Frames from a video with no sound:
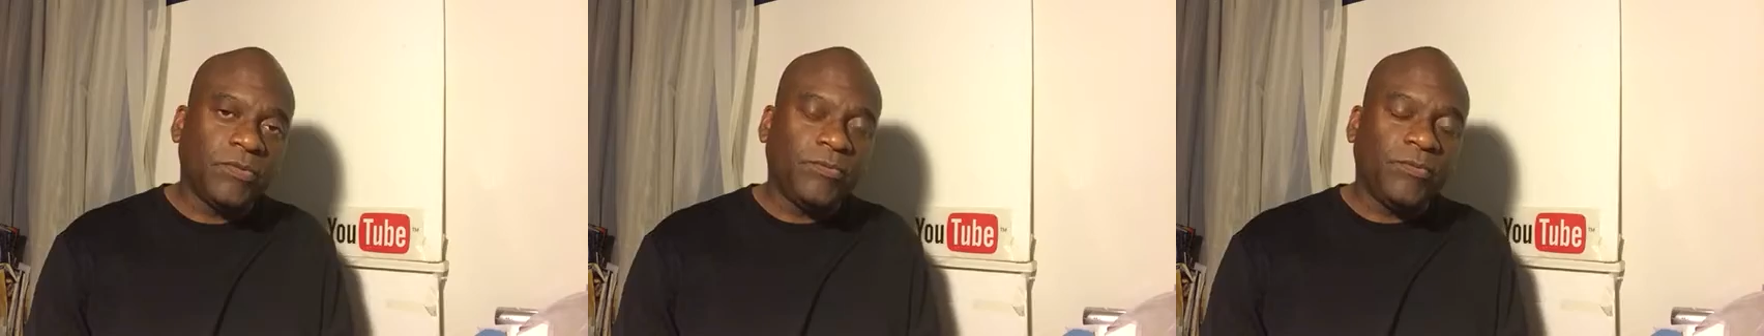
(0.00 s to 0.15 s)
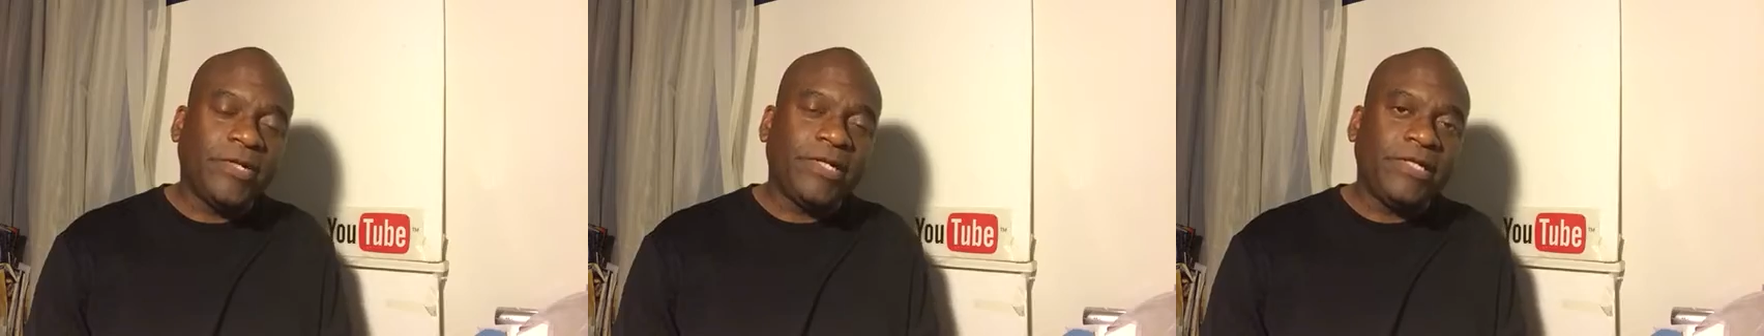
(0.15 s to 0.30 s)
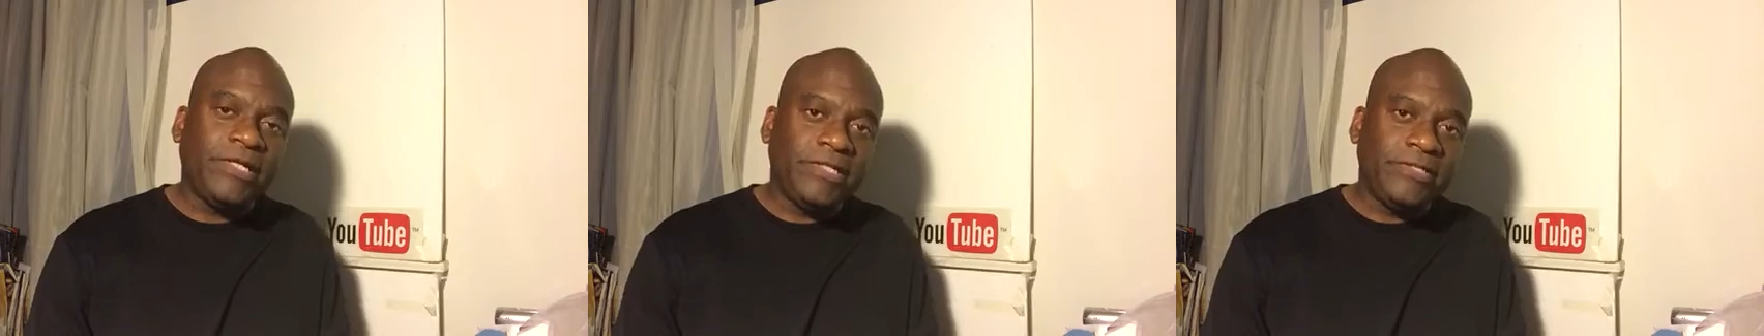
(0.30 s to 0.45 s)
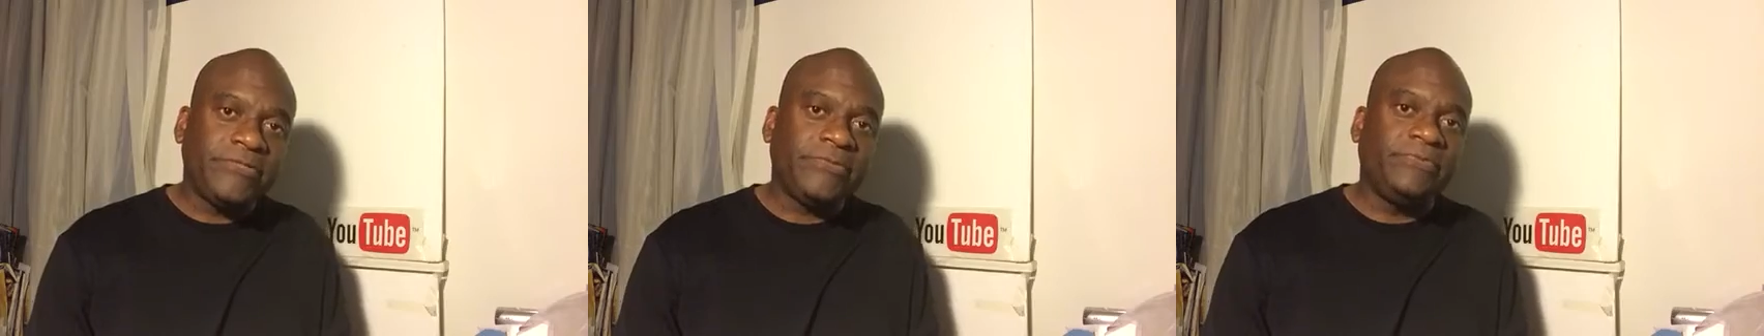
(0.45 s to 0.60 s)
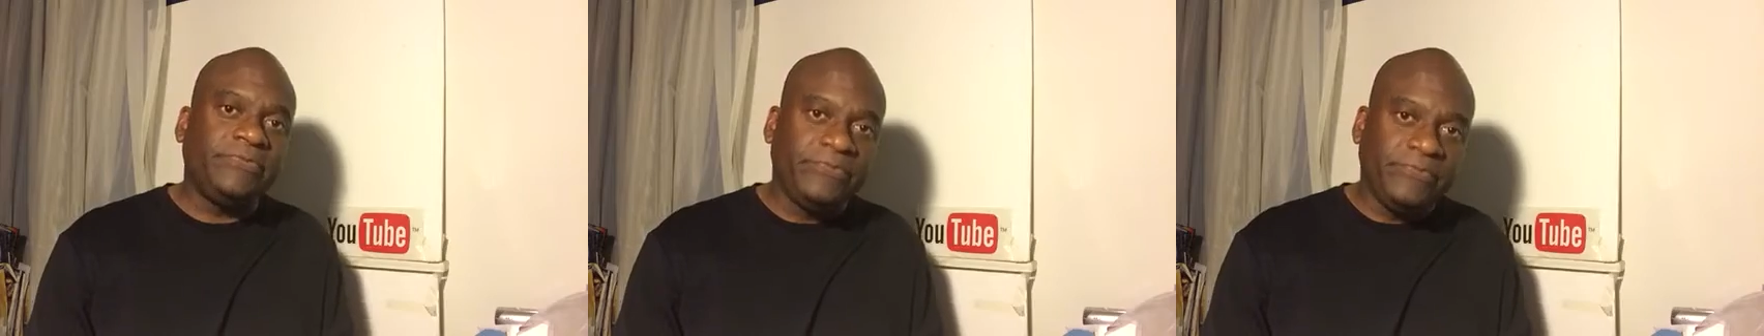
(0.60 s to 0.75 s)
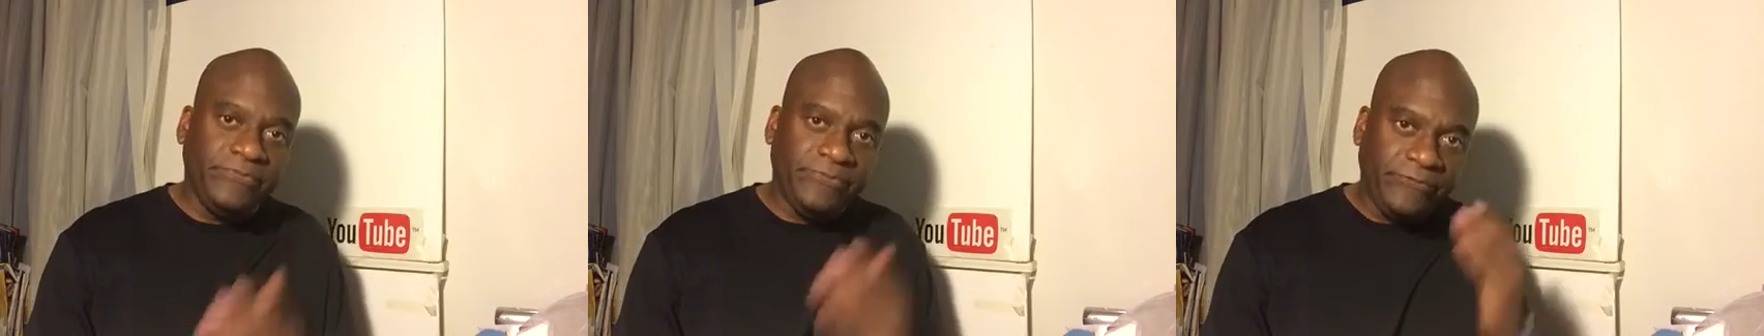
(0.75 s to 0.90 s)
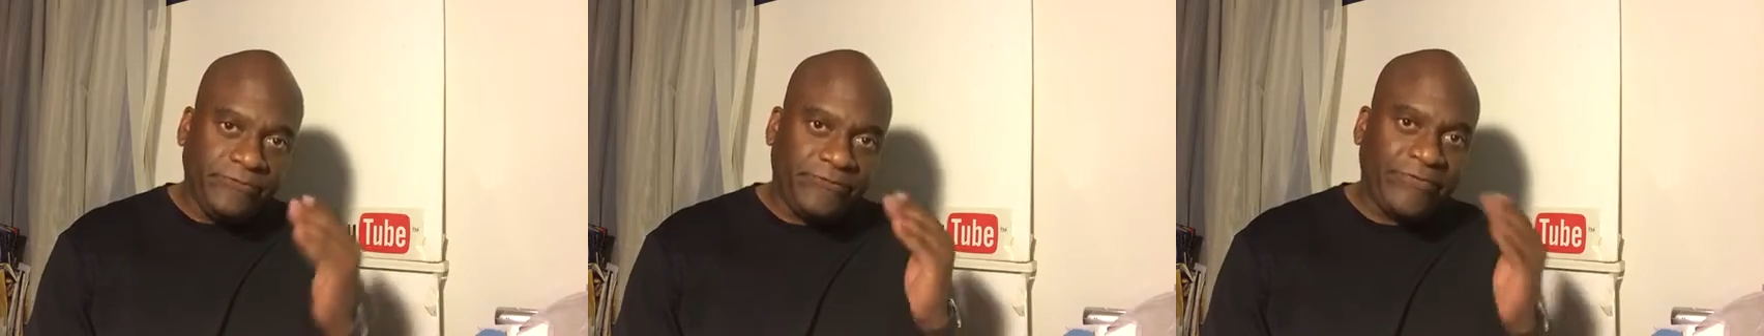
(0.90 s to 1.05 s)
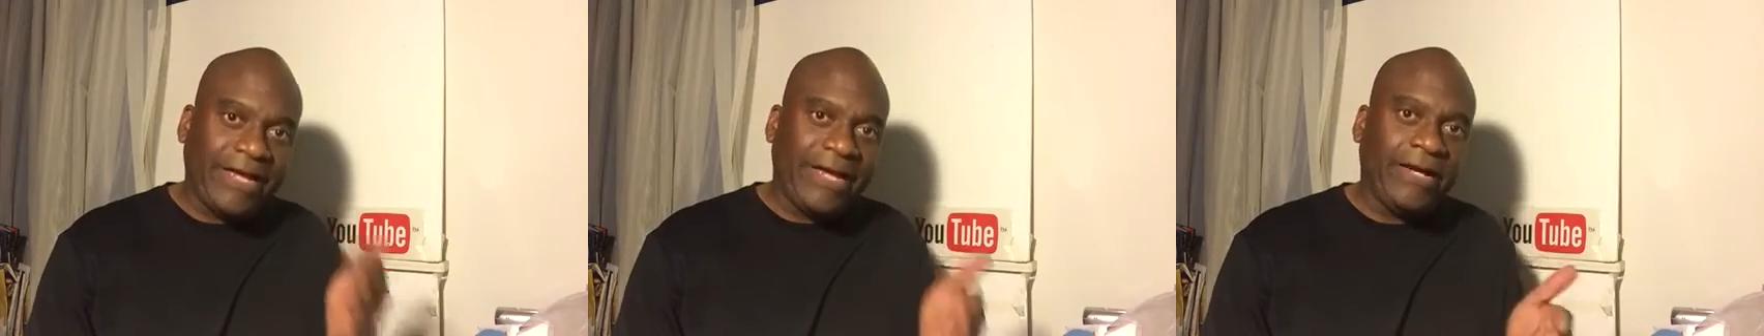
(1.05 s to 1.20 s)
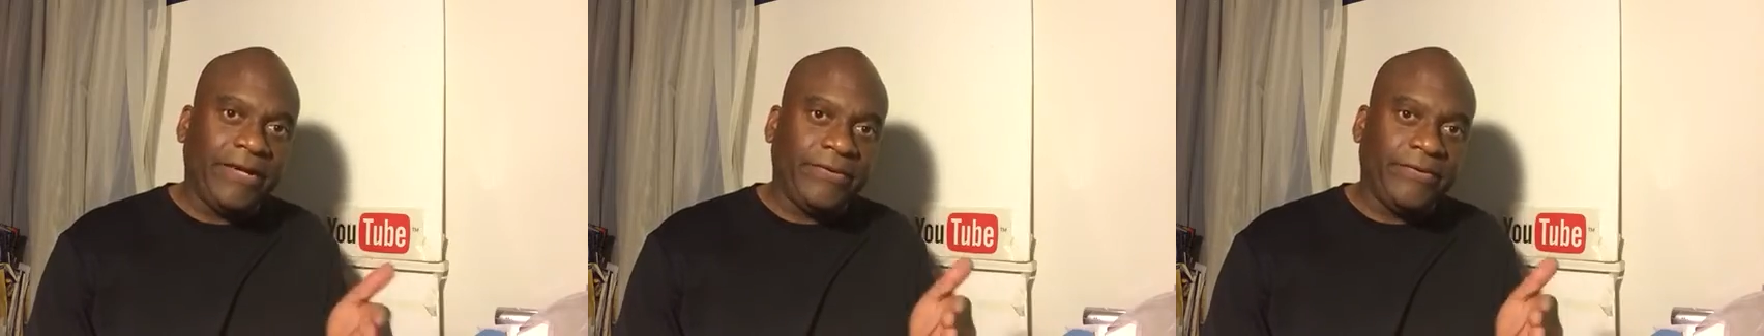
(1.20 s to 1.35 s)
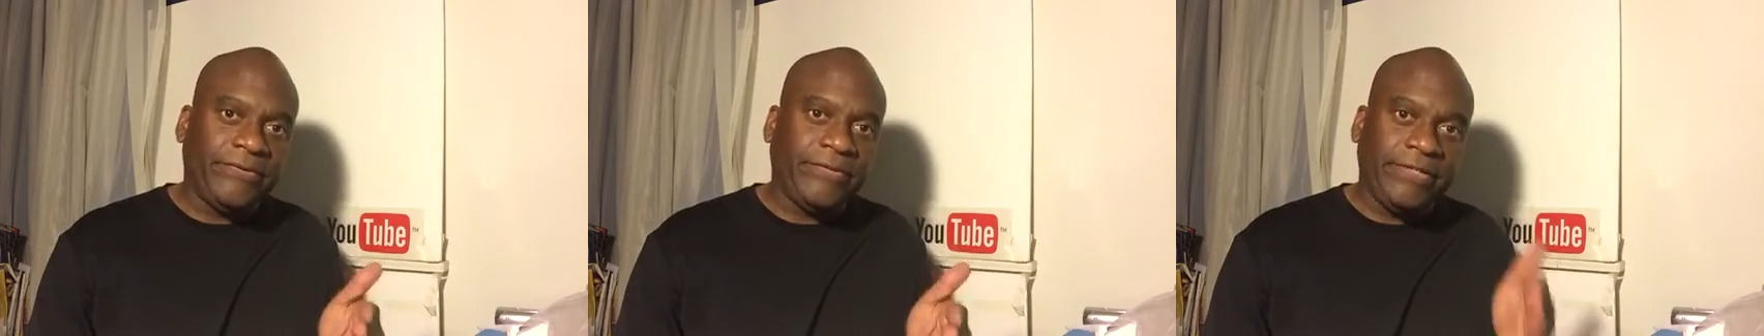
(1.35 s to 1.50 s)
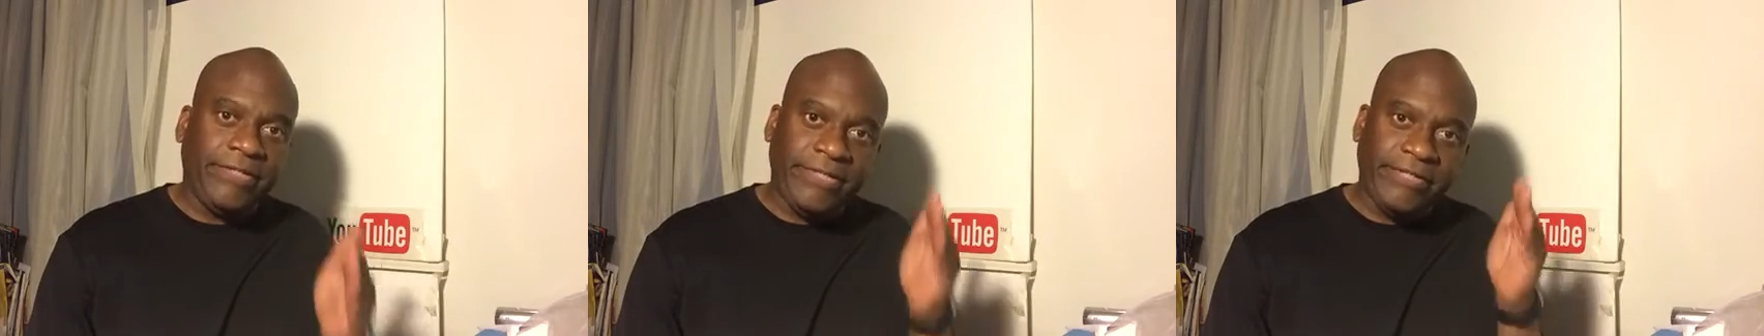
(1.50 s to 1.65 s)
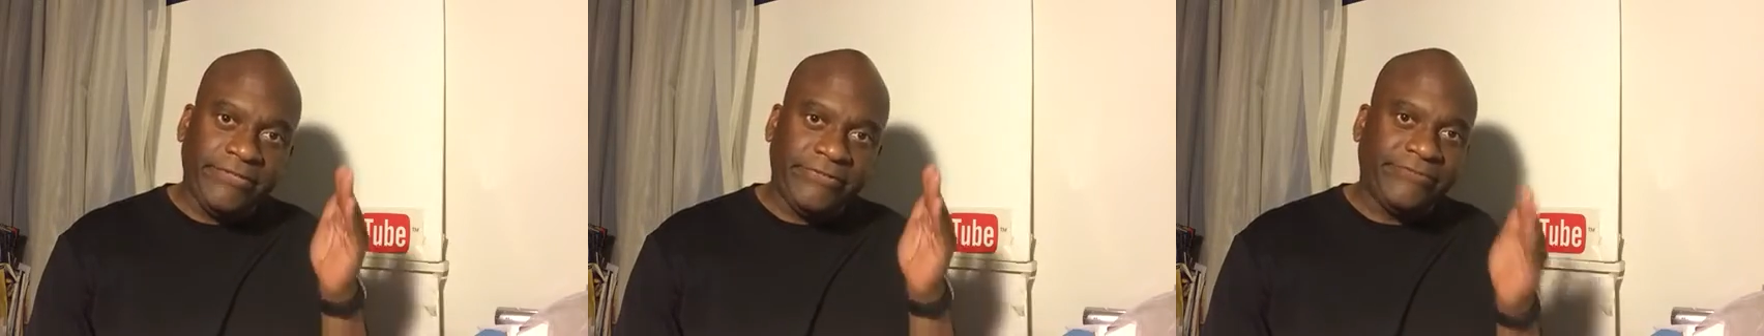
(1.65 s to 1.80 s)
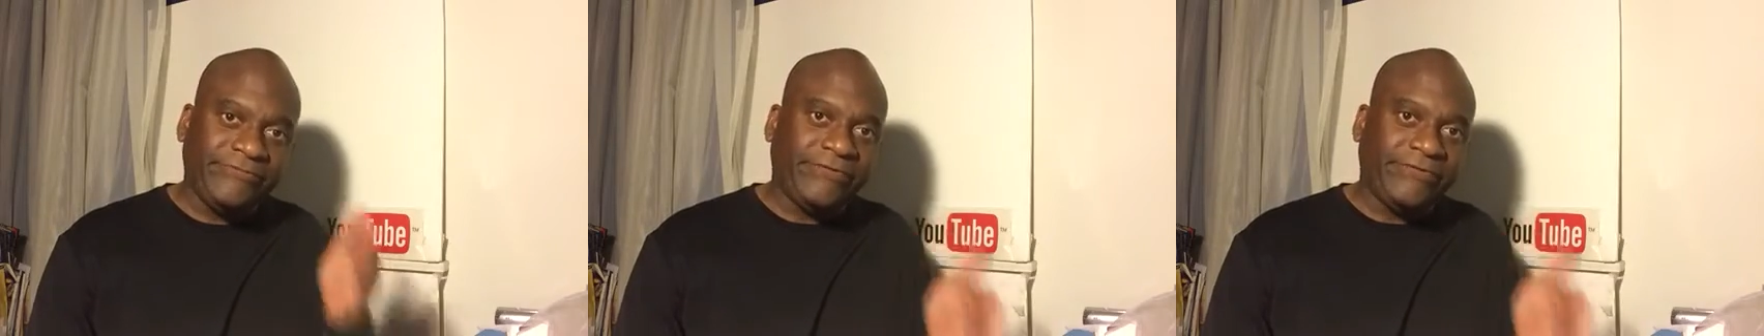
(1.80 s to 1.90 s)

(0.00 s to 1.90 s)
but he's found and he's